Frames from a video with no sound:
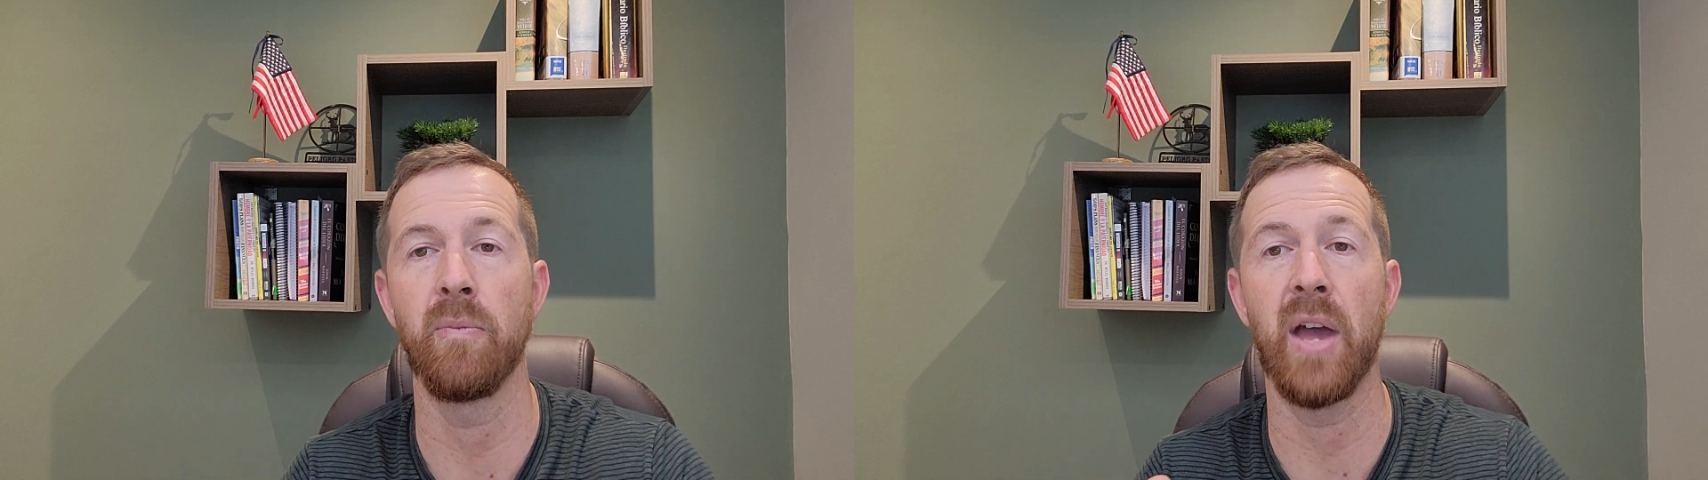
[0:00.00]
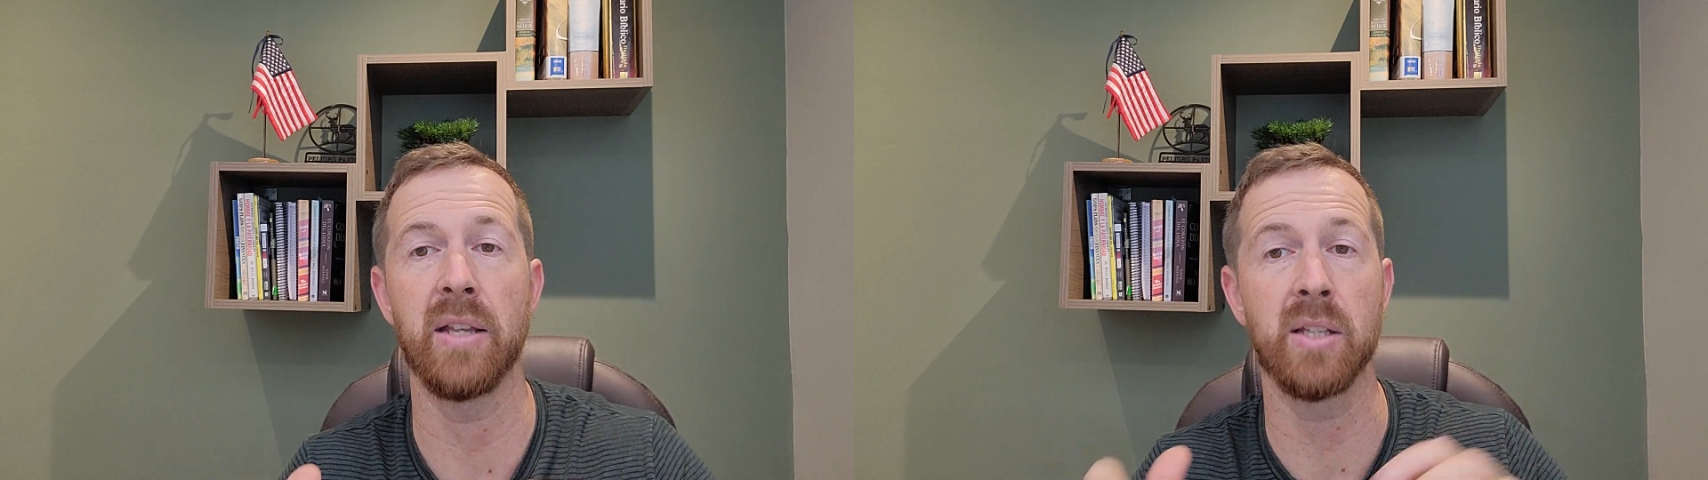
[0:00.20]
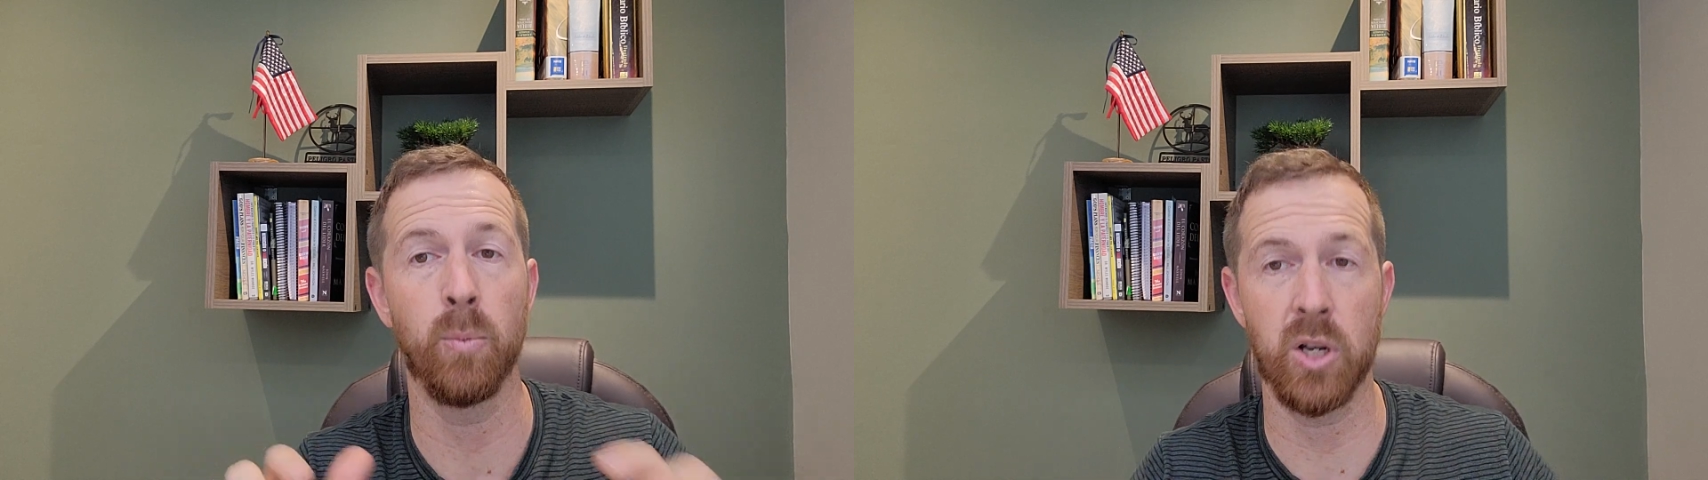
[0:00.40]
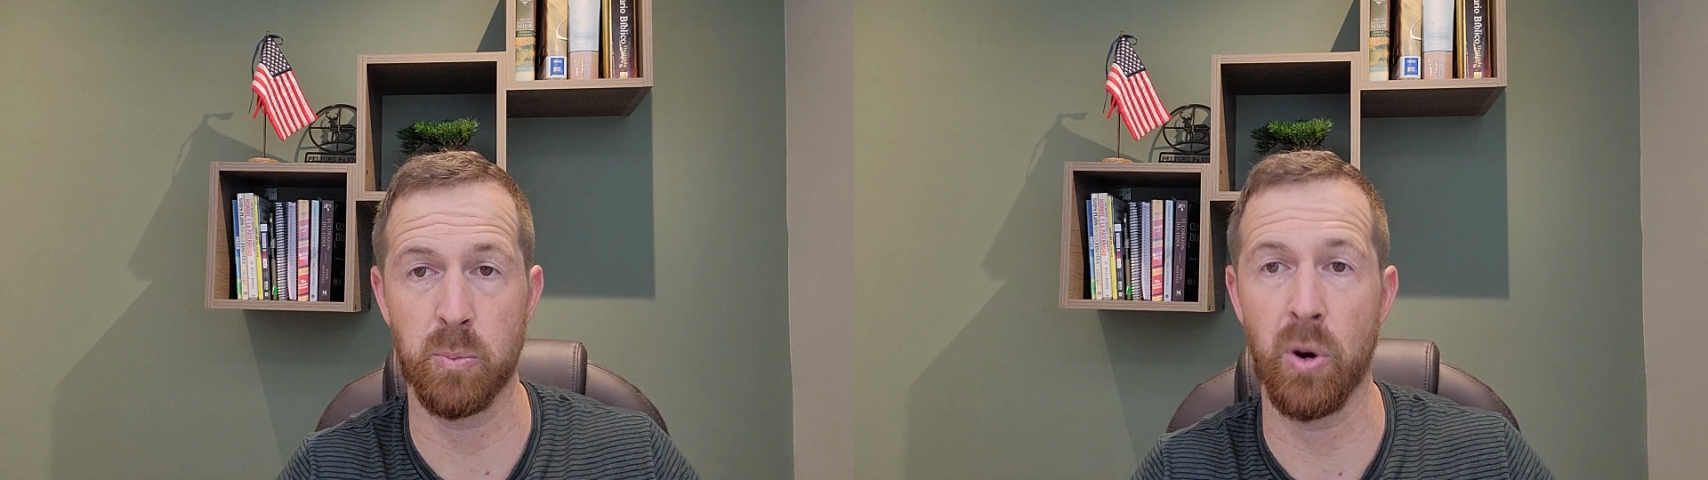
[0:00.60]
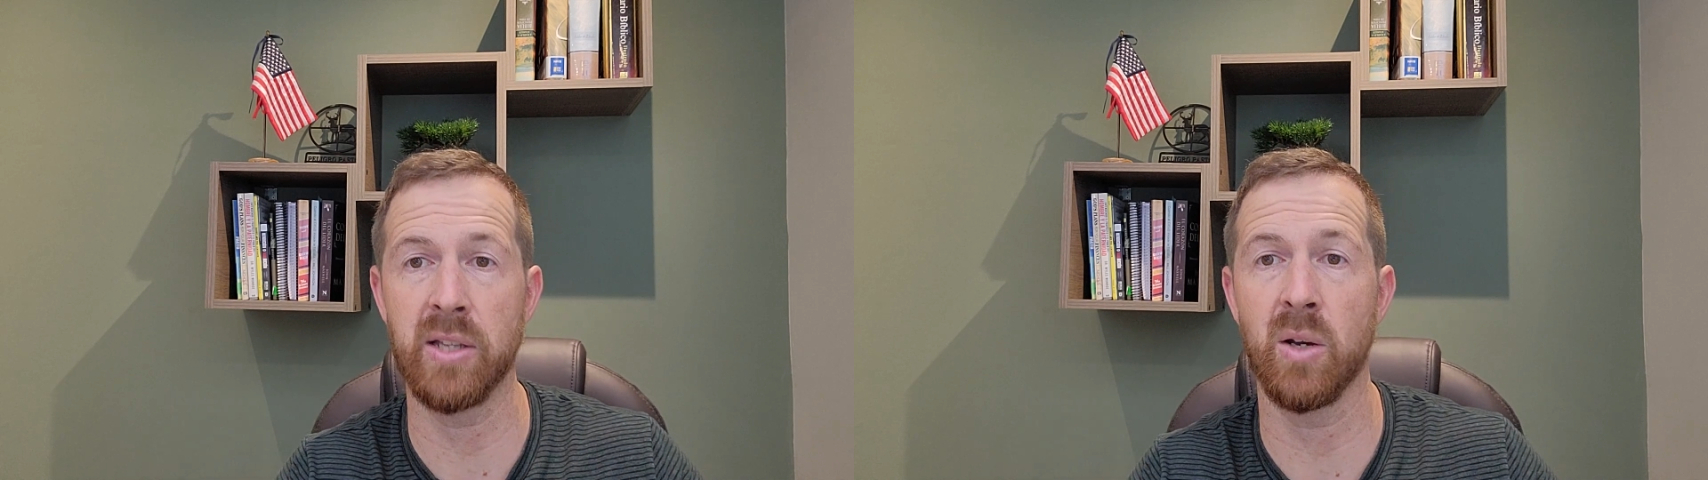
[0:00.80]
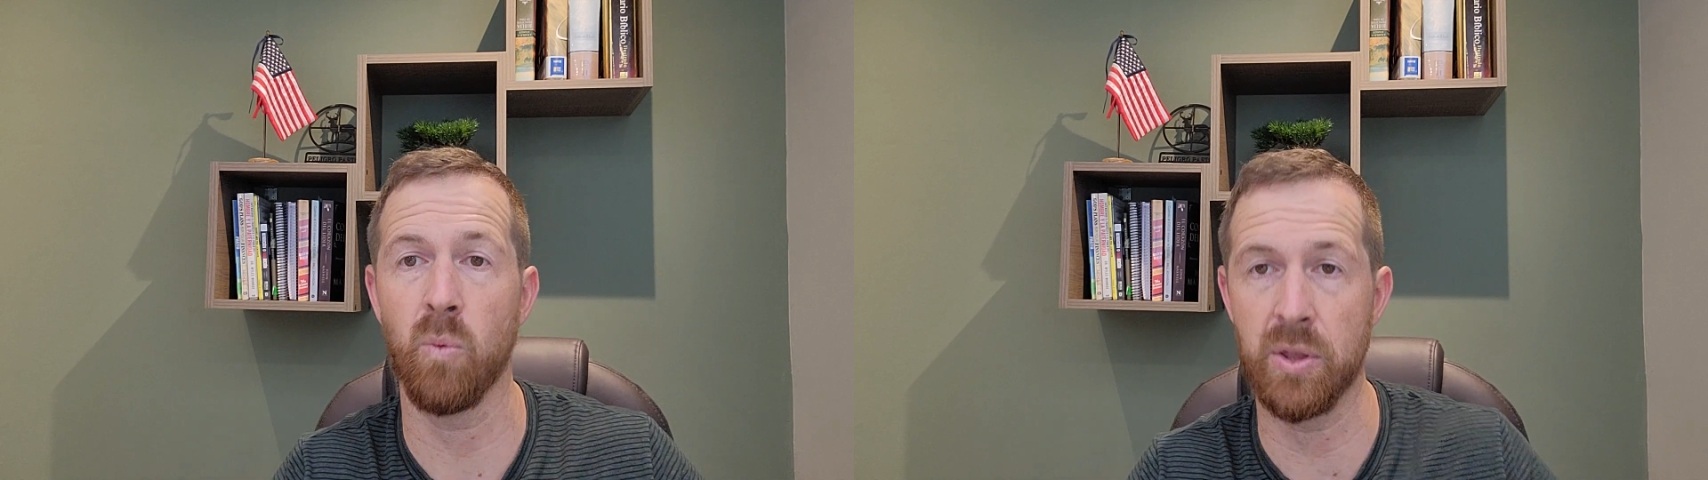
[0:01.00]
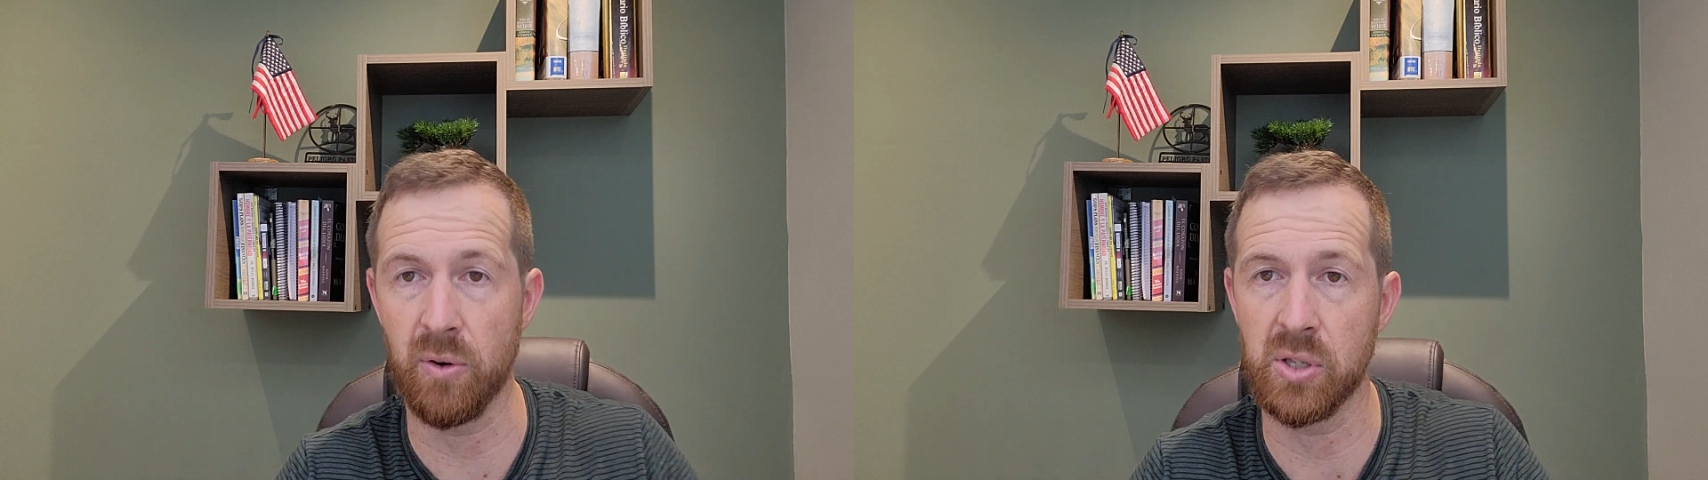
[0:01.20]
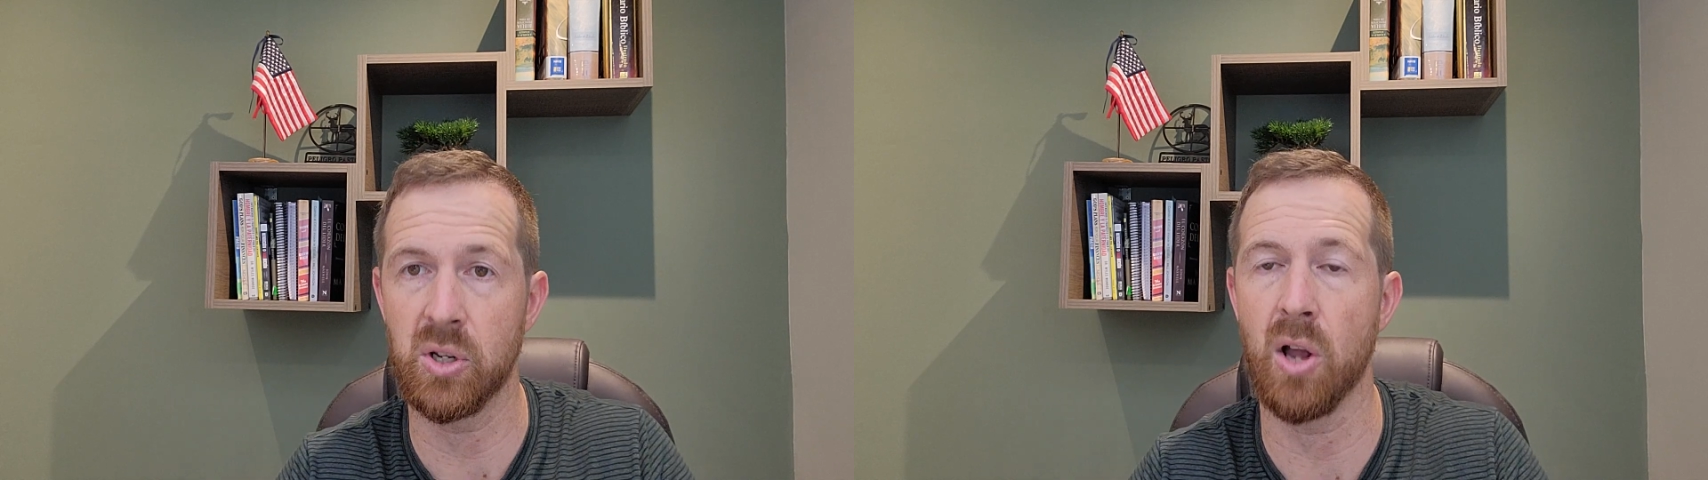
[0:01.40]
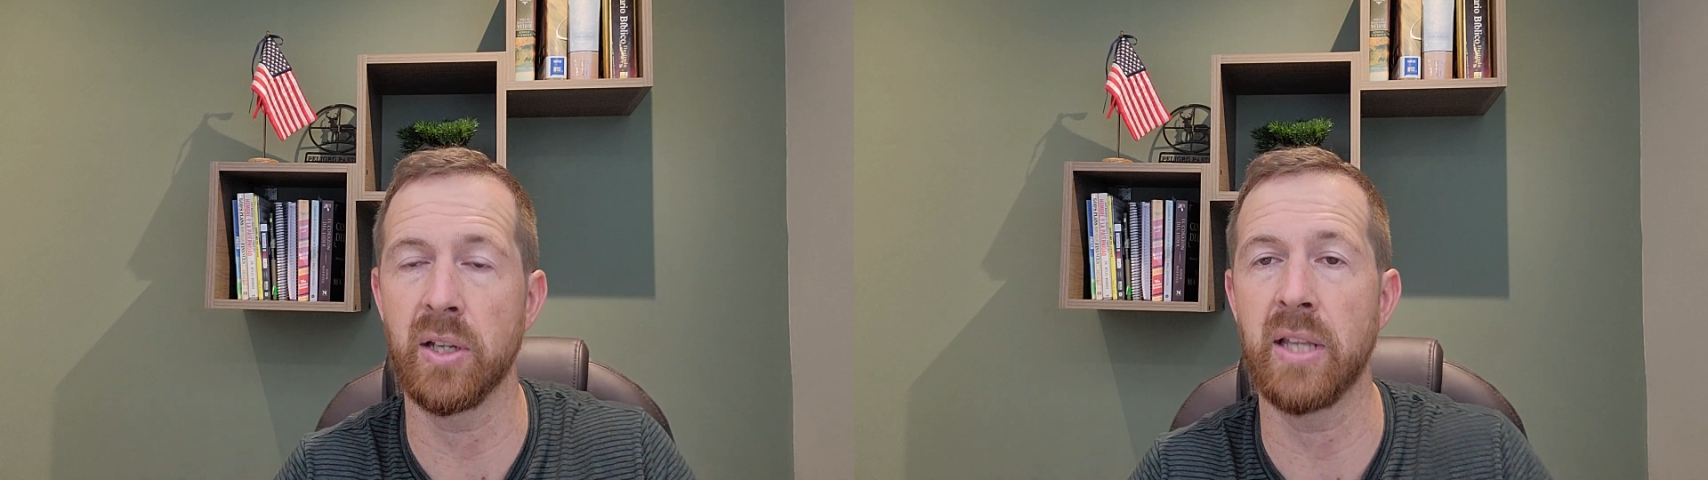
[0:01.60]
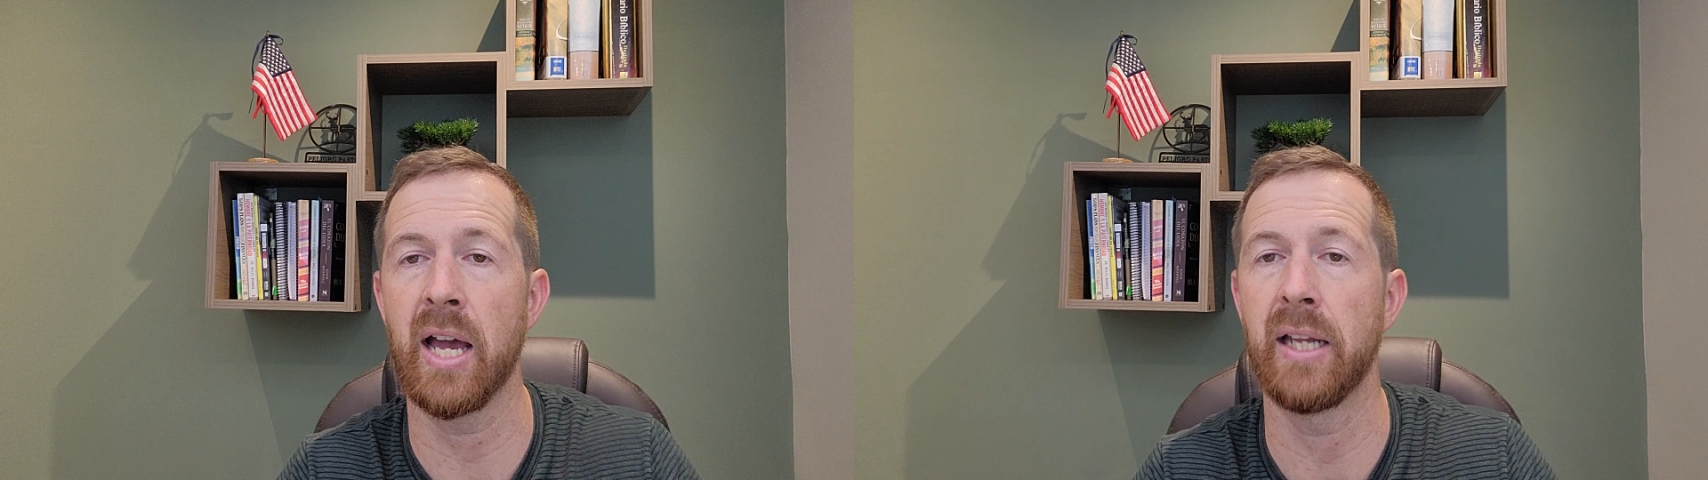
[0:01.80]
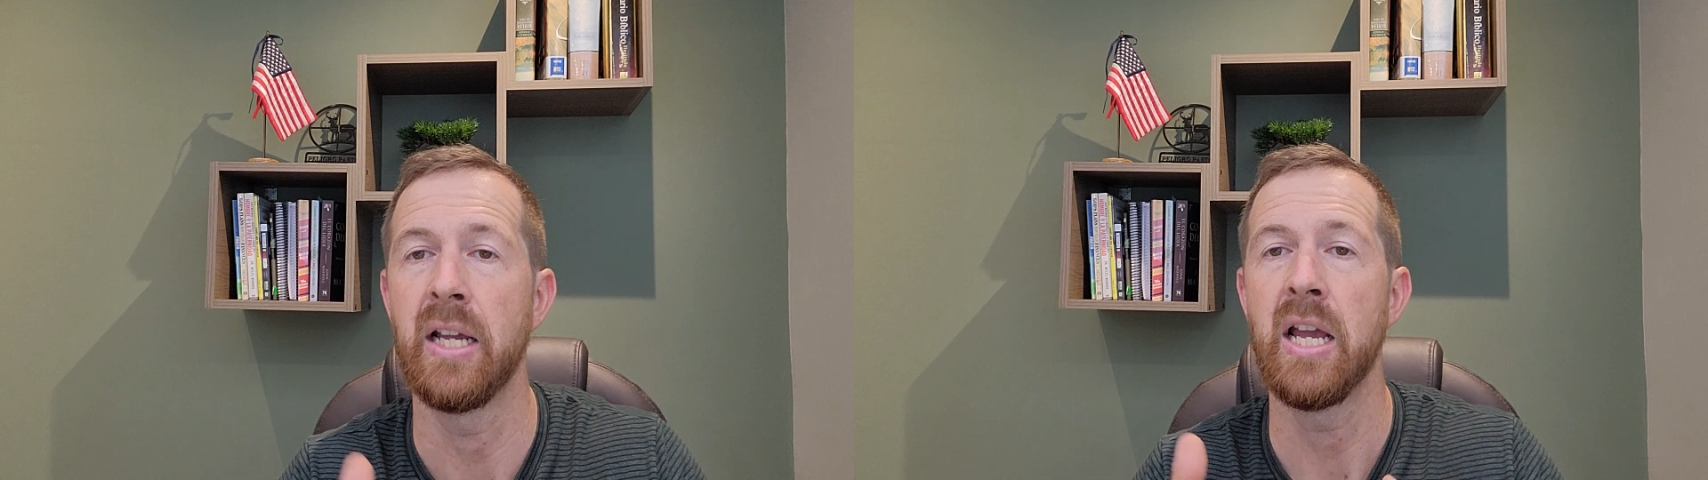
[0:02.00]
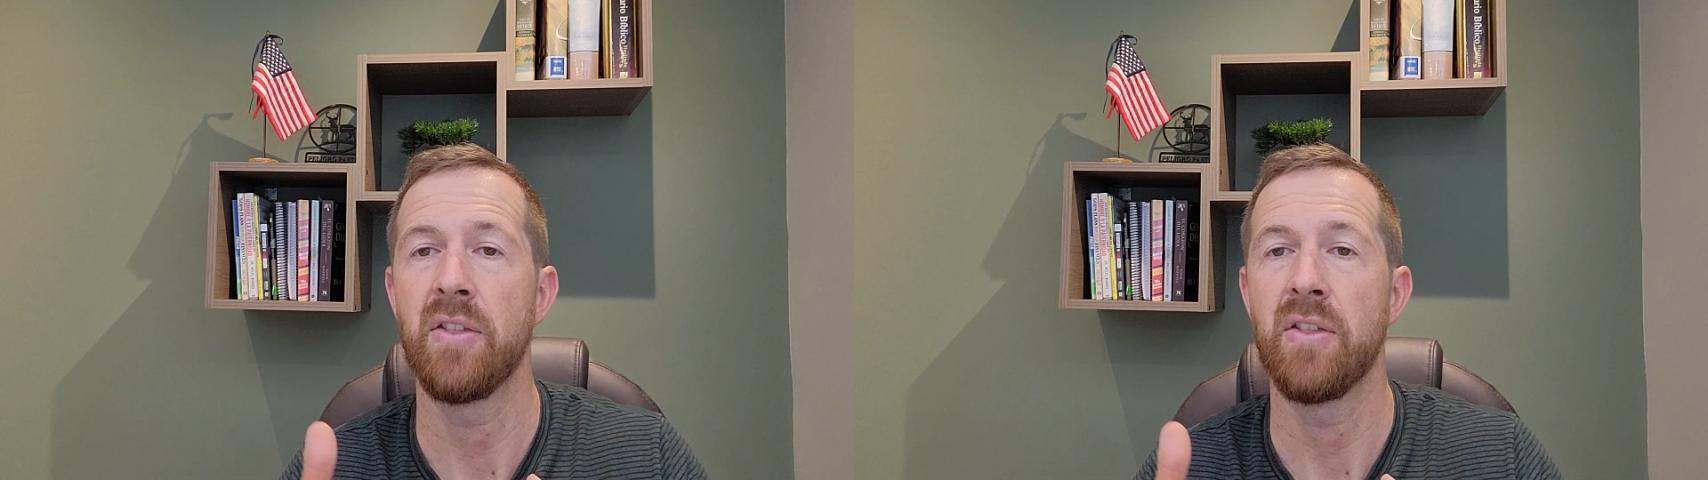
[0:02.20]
that someone is present when they're installing that